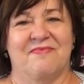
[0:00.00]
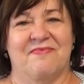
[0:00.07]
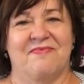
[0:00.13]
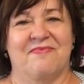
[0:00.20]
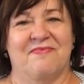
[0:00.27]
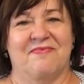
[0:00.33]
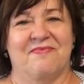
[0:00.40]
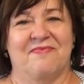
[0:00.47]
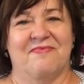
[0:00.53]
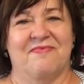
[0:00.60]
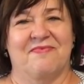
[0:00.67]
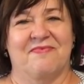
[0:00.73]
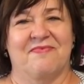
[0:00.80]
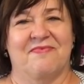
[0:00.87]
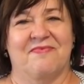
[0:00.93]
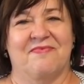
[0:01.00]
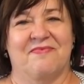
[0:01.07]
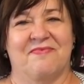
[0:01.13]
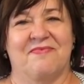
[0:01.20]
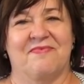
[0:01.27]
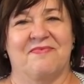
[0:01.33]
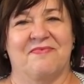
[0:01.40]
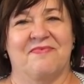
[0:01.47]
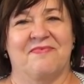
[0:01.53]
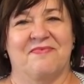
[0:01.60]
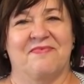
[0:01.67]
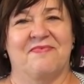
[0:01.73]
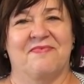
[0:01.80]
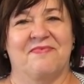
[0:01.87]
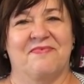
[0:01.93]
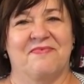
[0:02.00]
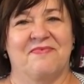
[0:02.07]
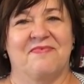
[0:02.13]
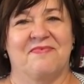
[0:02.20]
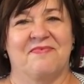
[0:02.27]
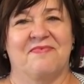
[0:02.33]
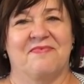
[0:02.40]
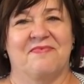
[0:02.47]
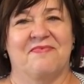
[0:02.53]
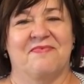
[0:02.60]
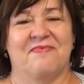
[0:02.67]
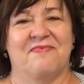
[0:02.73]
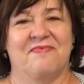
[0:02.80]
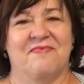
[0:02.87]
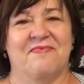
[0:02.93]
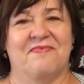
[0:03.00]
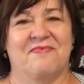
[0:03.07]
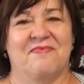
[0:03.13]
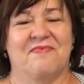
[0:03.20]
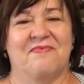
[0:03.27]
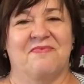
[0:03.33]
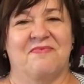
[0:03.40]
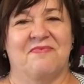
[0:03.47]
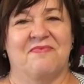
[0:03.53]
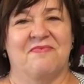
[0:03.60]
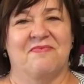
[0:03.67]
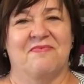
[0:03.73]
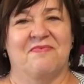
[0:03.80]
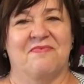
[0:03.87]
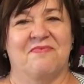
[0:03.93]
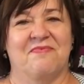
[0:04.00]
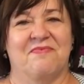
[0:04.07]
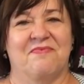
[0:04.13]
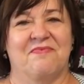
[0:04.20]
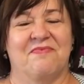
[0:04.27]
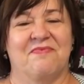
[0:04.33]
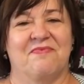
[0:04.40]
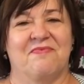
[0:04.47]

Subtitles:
This person isn't speaking.